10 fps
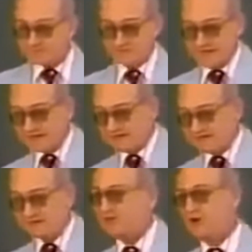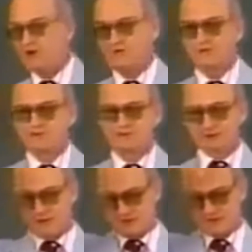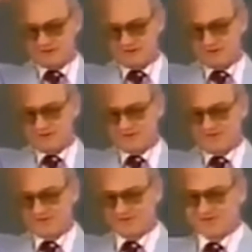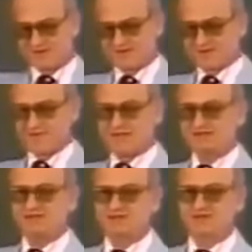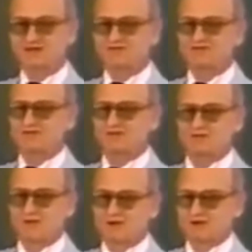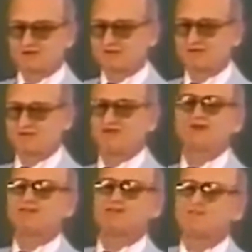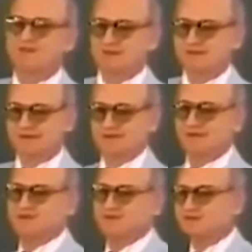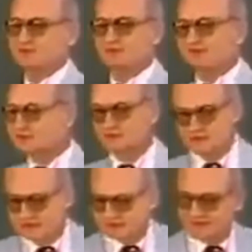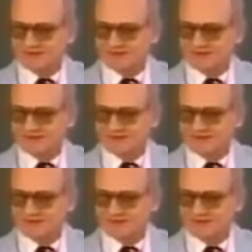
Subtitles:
Society? No. Bureaucracy. The main concern of social workers is not your family, not you, not social